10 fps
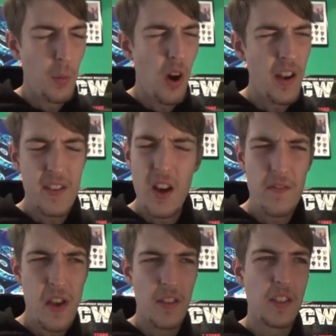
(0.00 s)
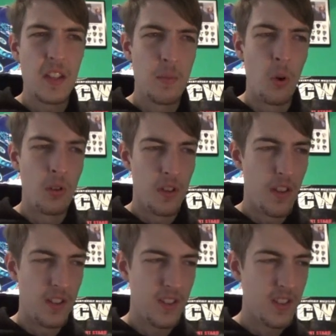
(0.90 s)
I've never seen the point of
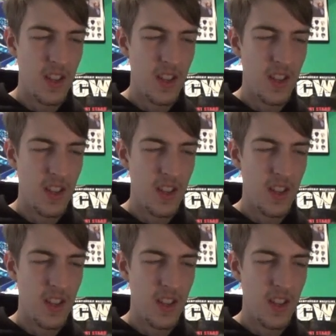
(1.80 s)
this.